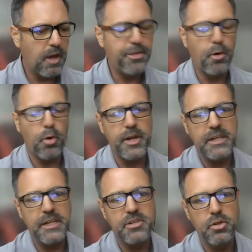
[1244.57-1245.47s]

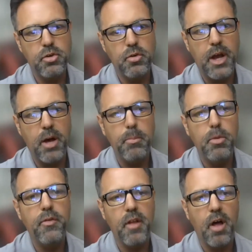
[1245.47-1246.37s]
authority to help
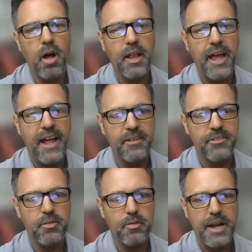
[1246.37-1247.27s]
move along
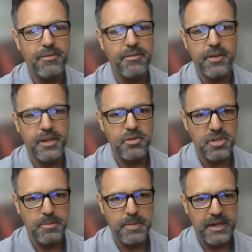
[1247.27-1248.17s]
lands ready for the
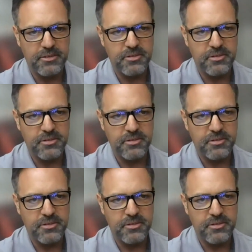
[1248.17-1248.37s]
UGB.